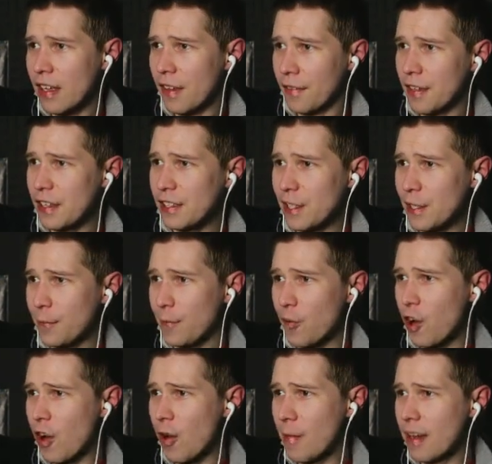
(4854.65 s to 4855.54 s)
This is
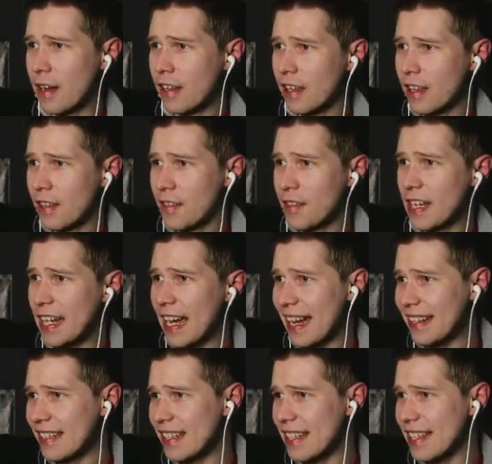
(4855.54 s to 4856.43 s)
from the
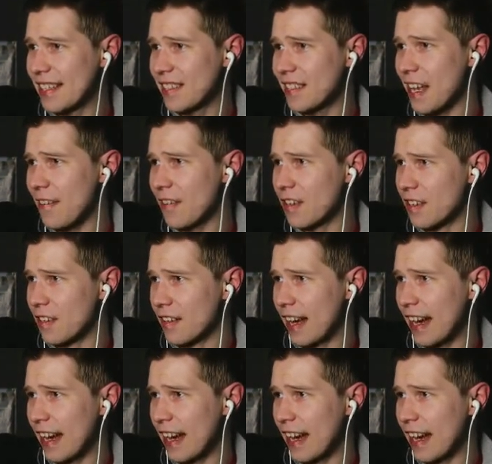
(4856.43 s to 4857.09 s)
Andy7.